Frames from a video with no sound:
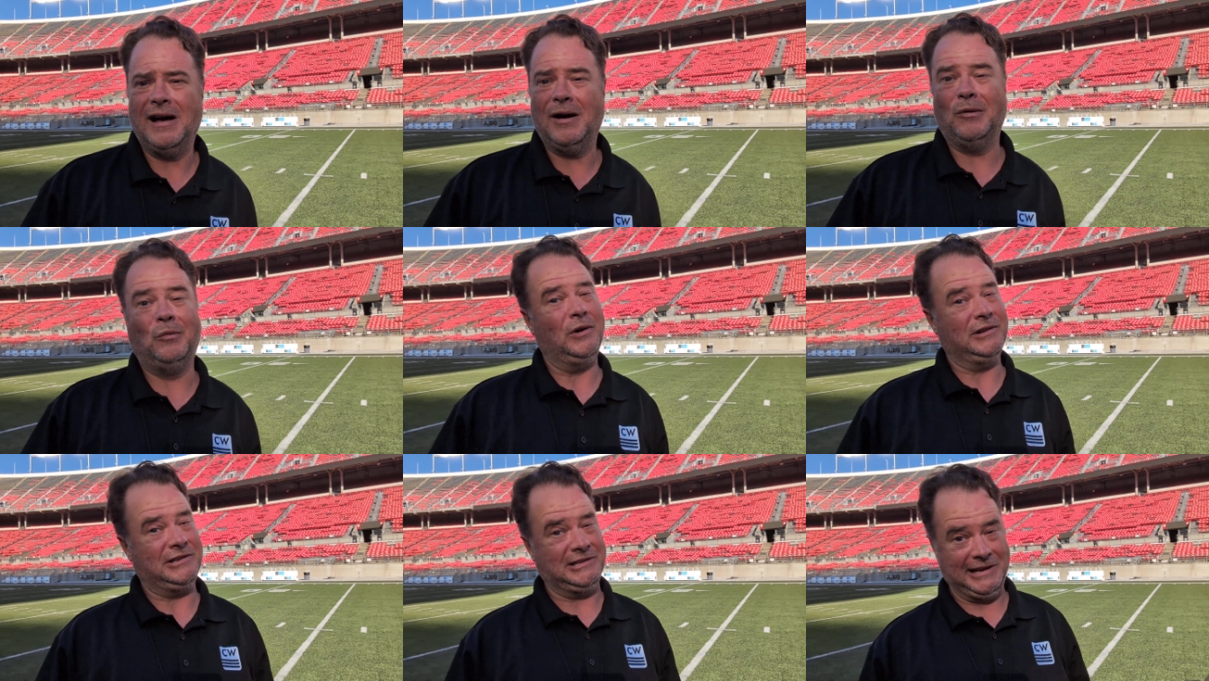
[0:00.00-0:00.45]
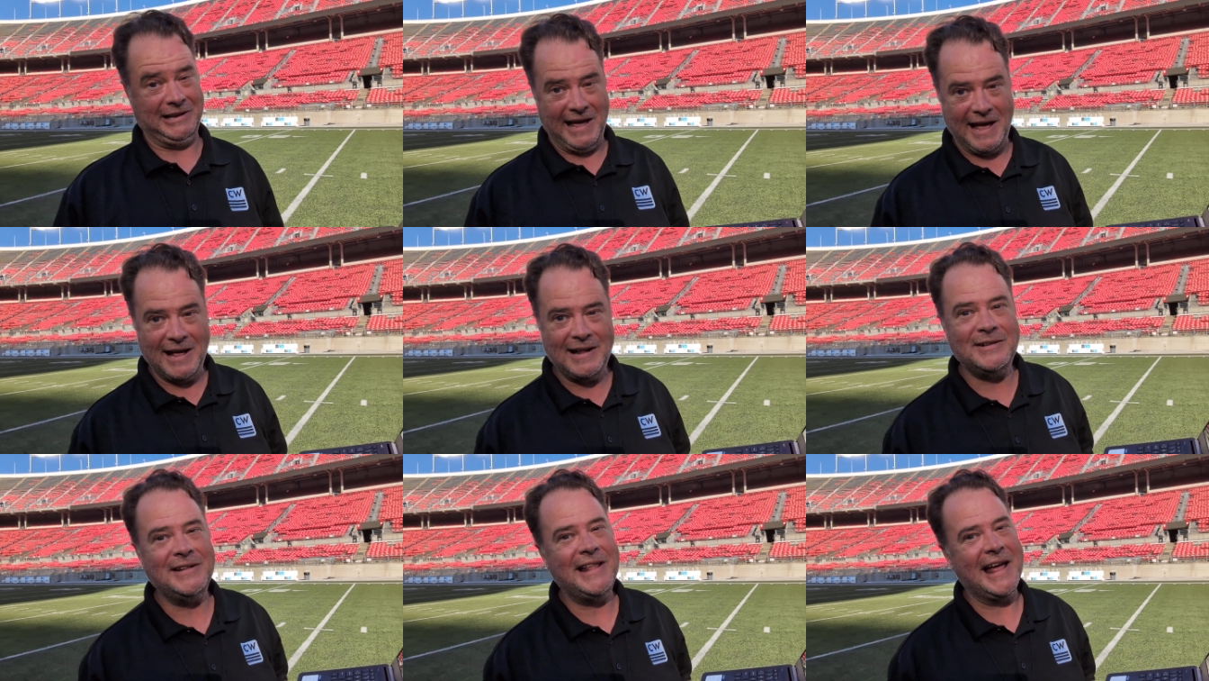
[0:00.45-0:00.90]
once
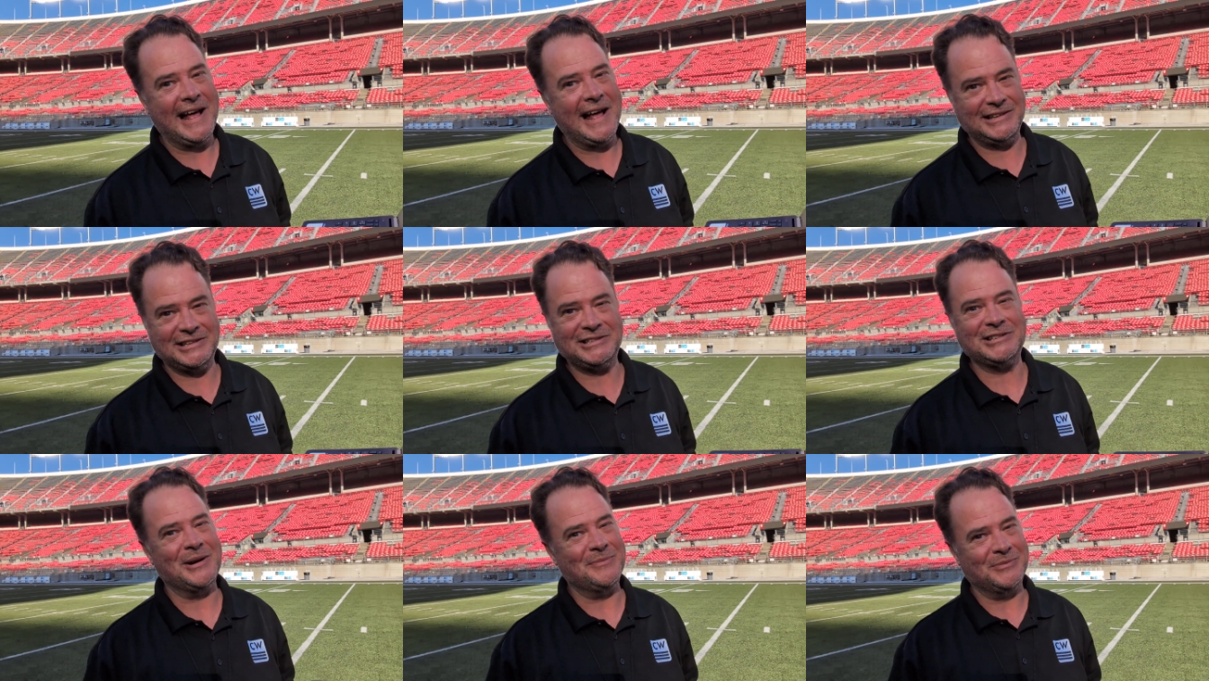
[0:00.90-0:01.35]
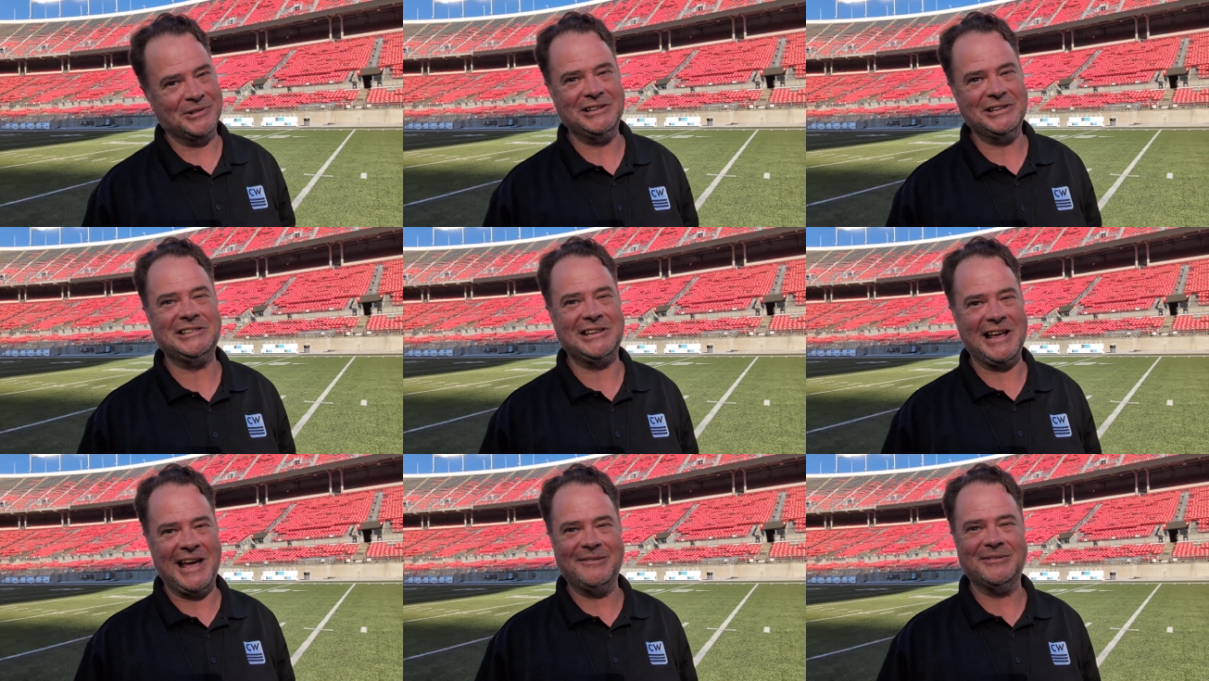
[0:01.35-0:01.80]
again, that some would
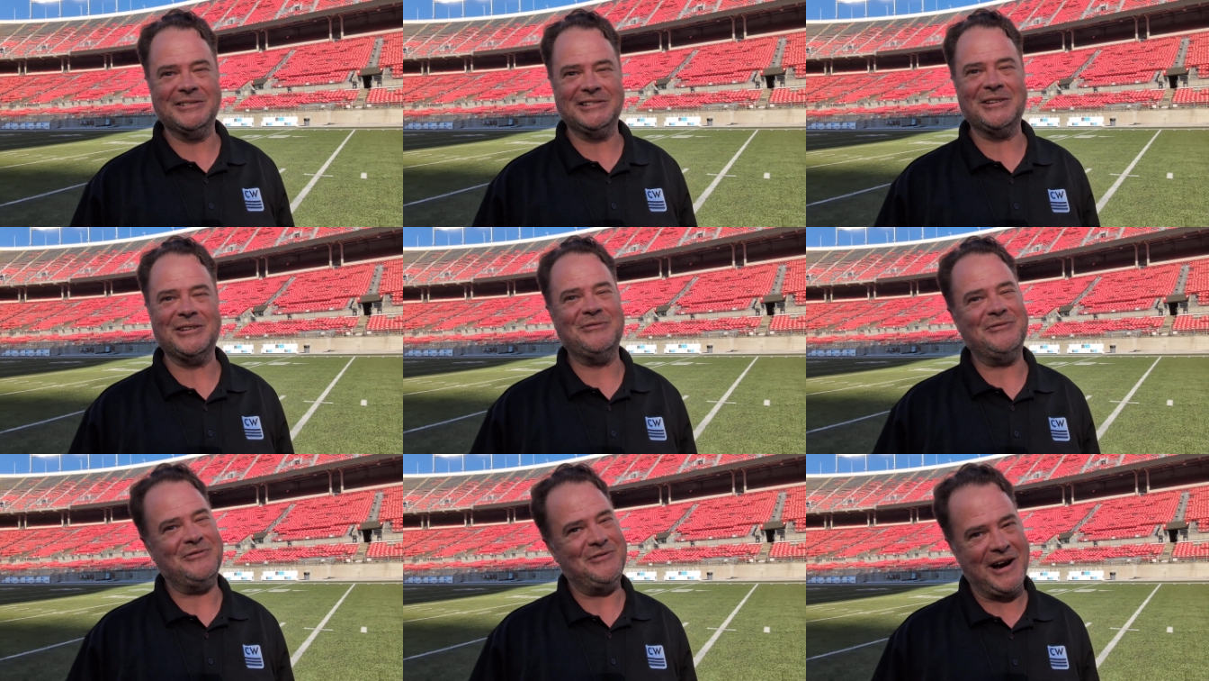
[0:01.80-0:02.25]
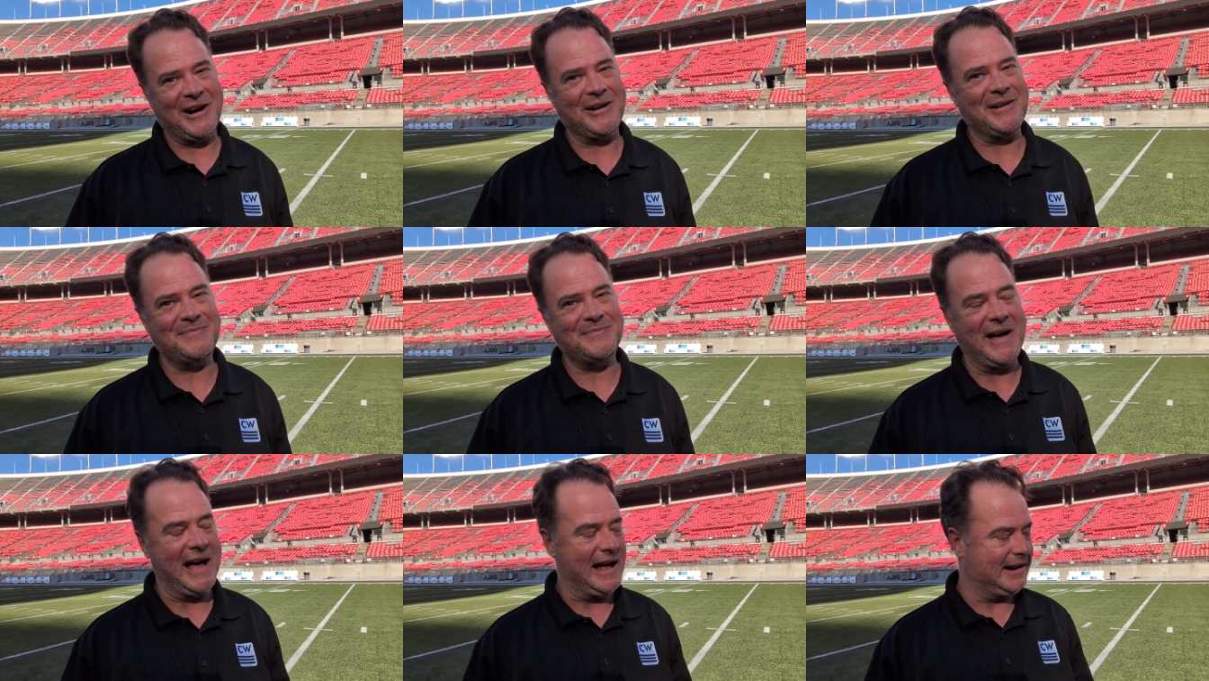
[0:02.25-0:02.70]
say was a
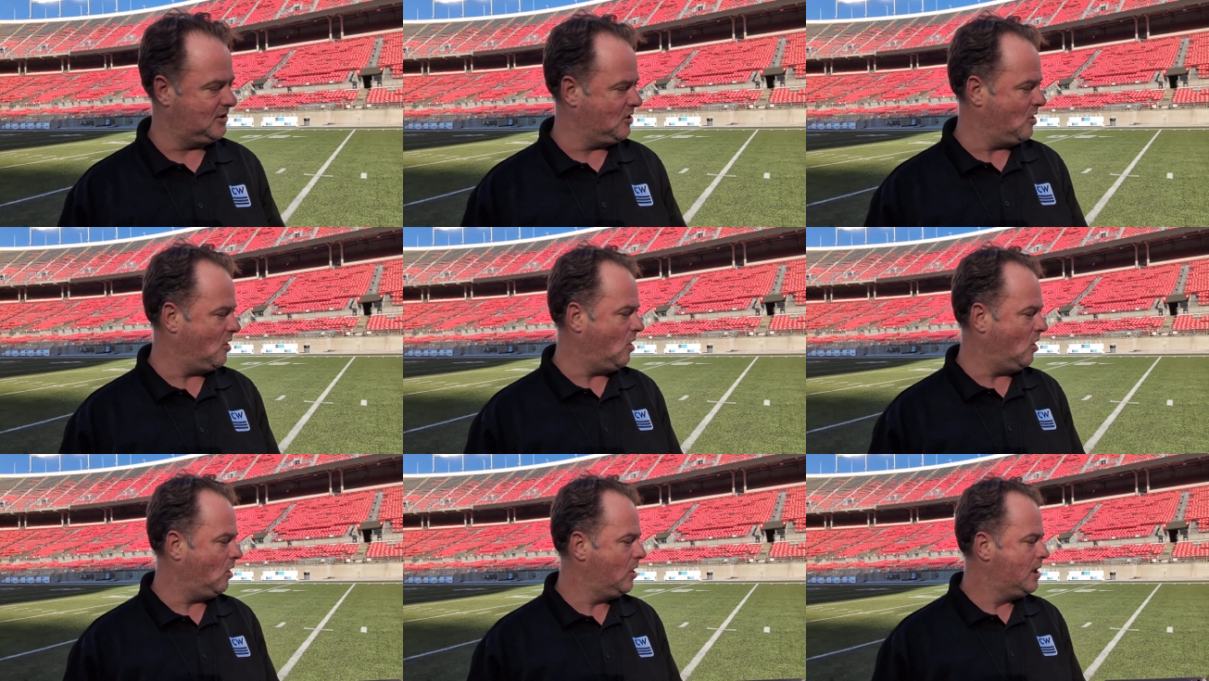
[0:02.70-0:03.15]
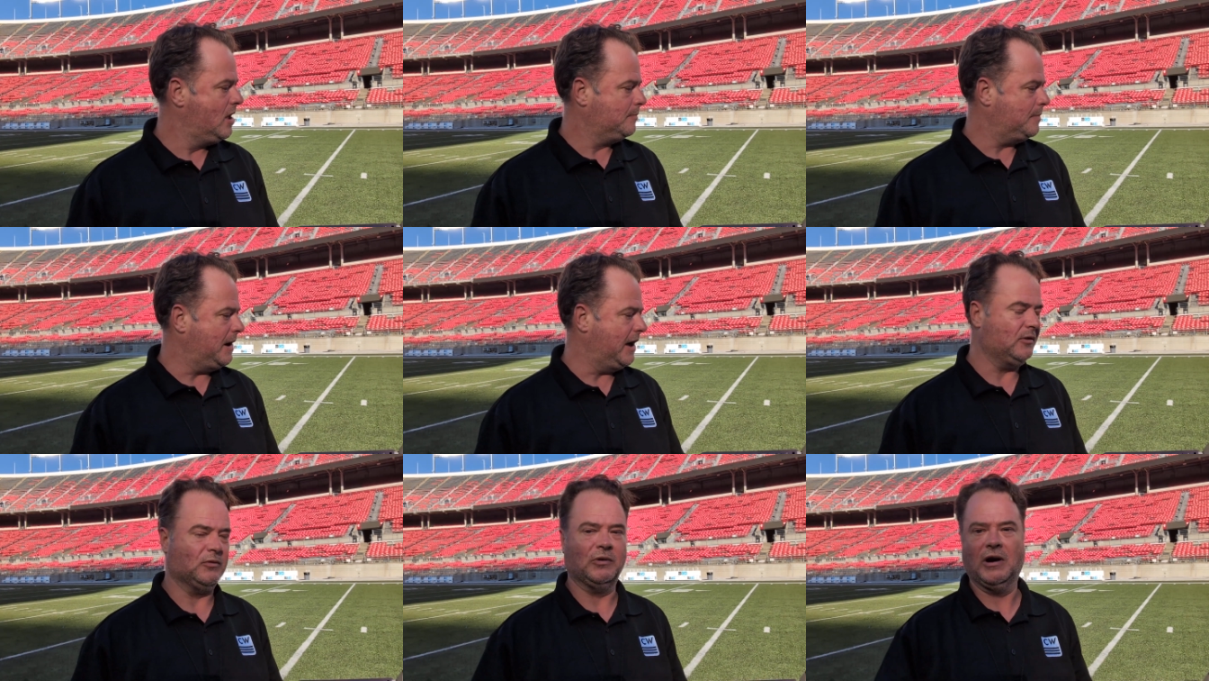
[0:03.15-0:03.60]
very bad call
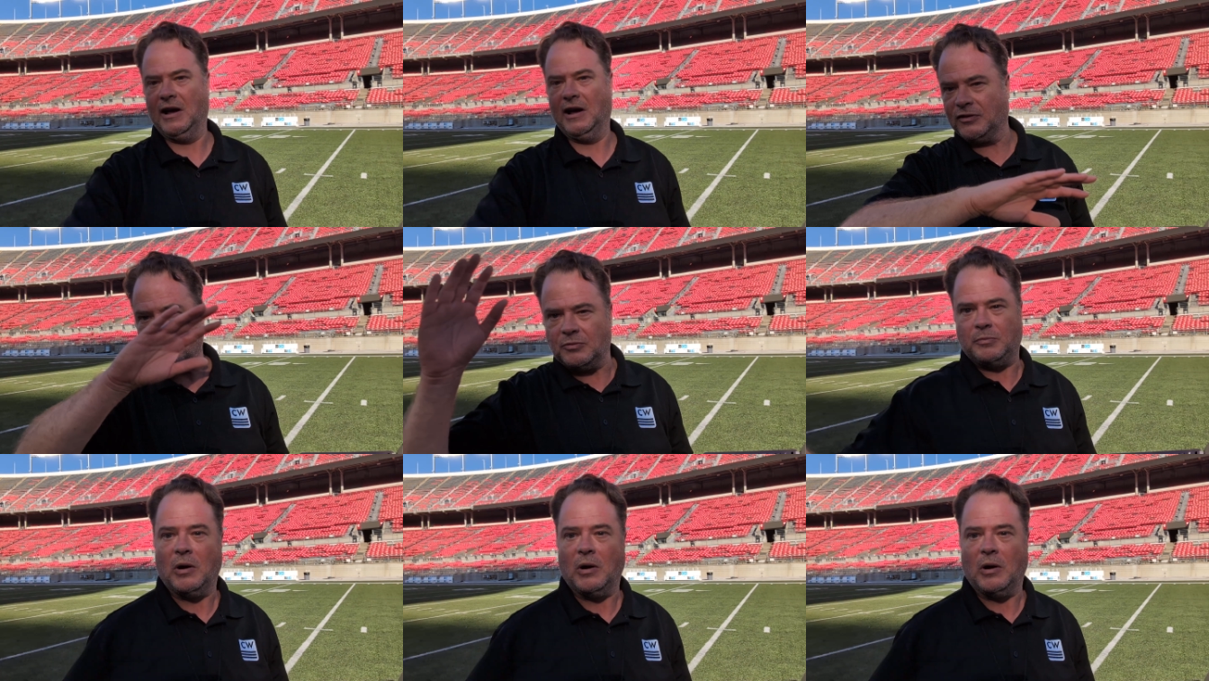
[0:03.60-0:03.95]
by the refs,